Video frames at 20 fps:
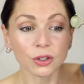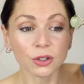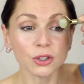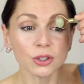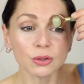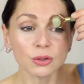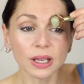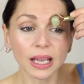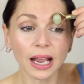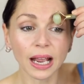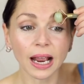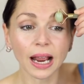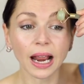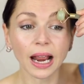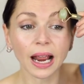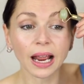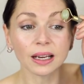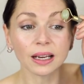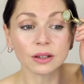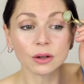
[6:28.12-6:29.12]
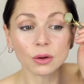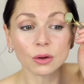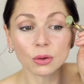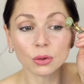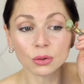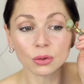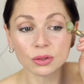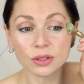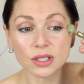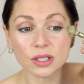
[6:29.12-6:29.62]
You can
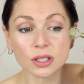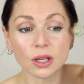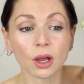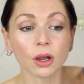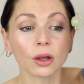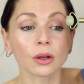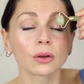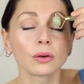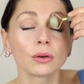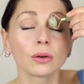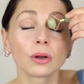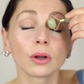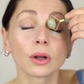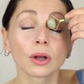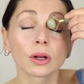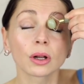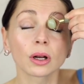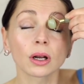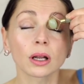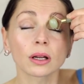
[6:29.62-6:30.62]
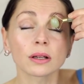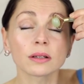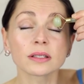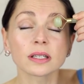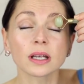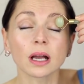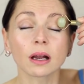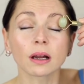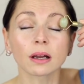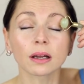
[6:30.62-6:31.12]
also
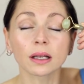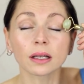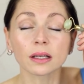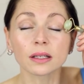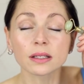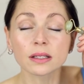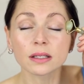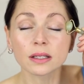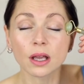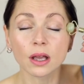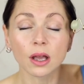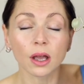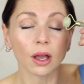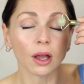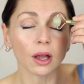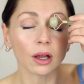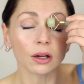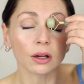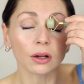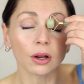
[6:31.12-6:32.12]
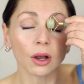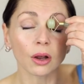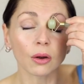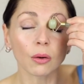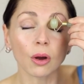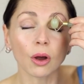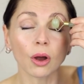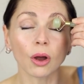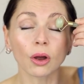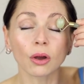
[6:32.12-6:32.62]
close eyes and
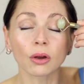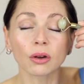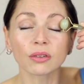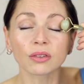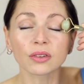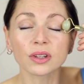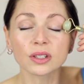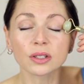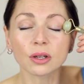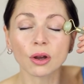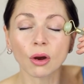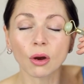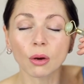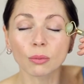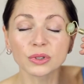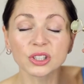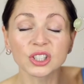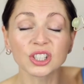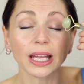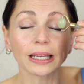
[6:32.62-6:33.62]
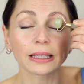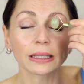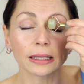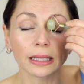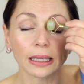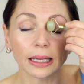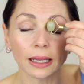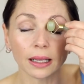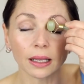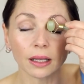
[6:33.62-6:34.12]
go over the top,
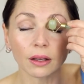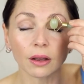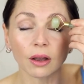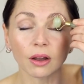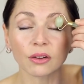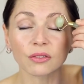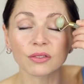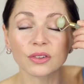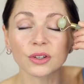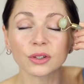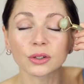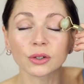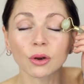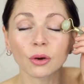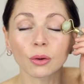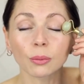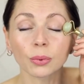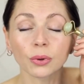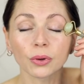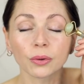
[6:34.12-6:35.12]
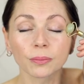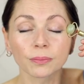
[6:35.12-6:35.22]
gently over the top.